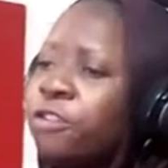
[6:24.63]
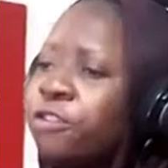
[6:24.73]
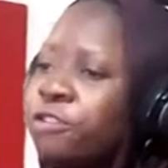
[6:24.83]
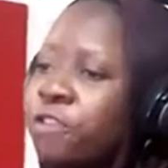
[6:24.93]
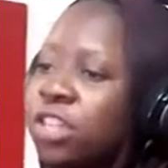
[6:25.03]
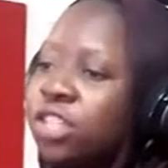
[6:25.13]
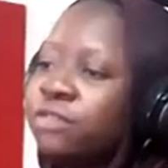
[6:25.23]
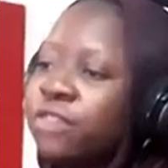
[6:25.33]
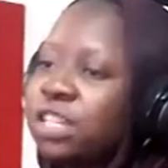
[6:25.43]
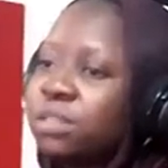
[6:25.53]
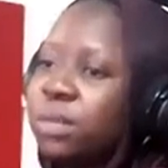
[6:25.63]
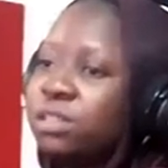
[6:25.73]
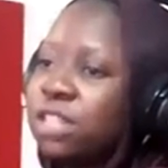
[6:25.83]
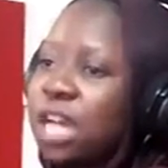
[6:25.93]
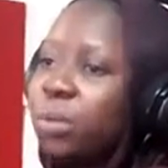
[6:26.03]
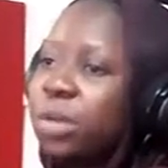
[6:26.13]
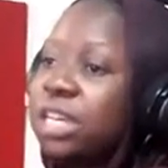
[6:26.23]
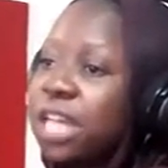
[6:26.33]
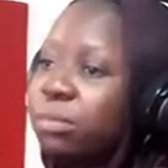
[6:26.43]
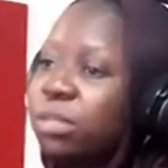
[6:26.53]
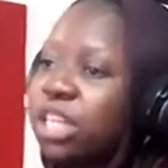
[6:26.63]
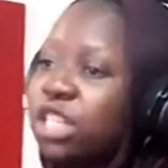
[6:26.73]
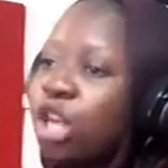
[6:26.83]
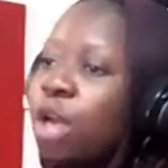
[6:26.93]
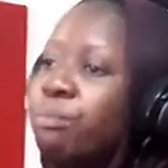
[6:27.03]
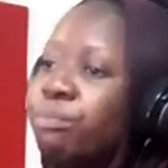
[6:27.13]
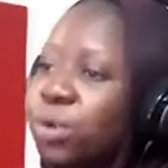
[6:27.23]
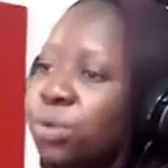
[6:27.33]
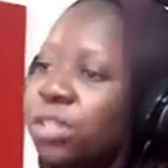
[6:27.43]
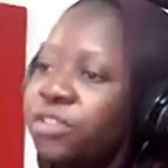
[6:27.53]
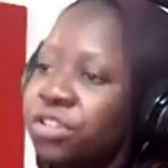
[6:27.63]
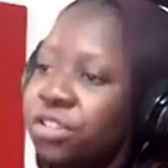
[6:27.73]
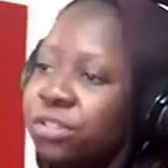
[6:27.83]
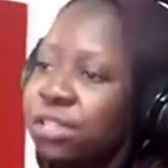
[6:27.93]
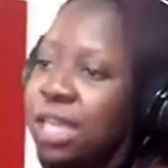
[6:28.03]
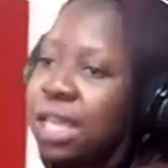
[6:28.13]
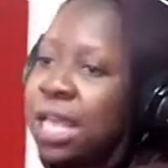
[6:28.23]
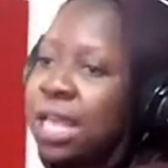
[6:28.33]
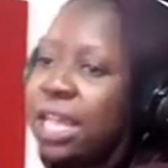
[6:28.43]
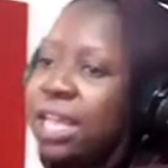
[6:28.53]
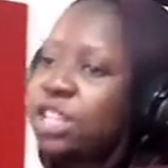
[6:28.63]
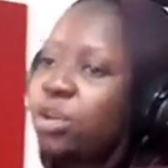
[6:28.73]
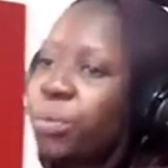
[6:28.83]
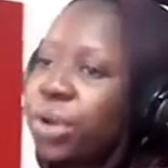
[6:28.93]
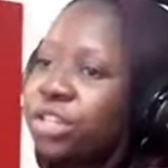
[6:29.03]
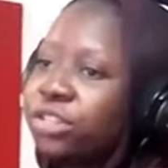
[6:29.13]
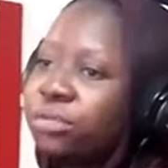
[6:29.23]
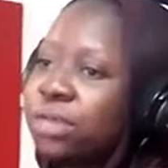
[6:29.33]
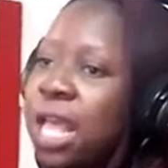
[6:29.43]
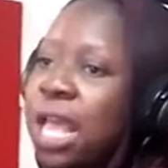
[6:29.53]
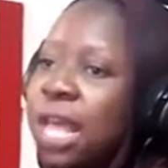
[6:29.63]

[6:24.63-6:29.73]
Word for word: fresh investments that would enable it boost efficiency in its operations.